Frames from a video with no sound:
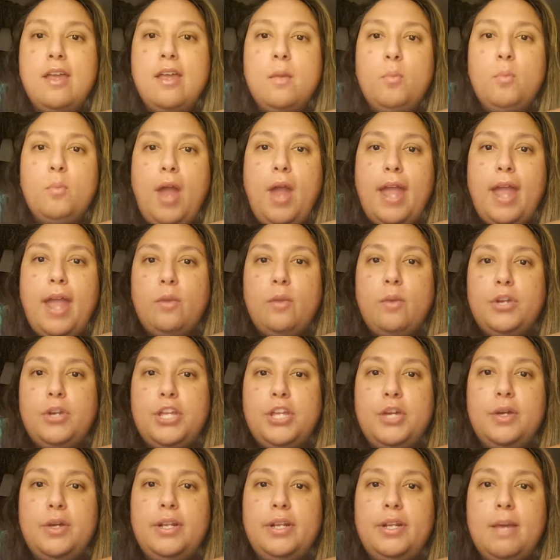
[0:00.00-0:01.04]
when are
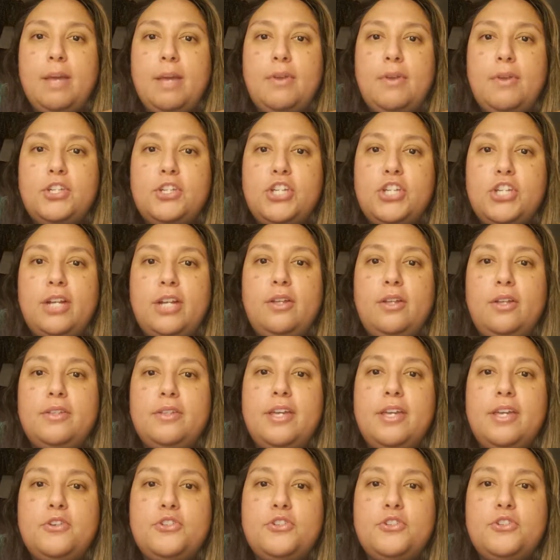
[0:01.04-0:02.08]
you going to come on the channel and
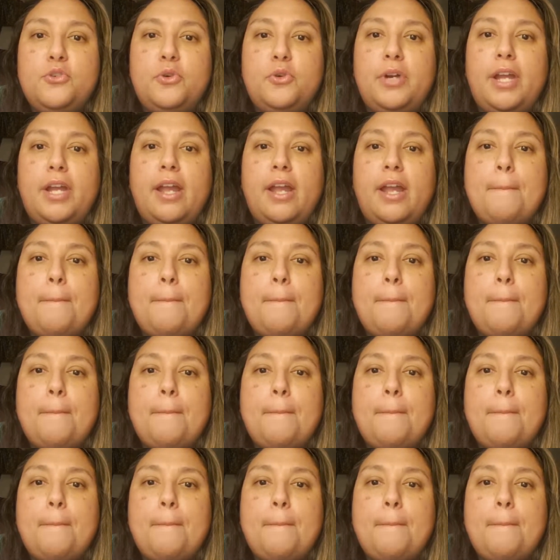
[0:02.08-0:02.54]
tell your story?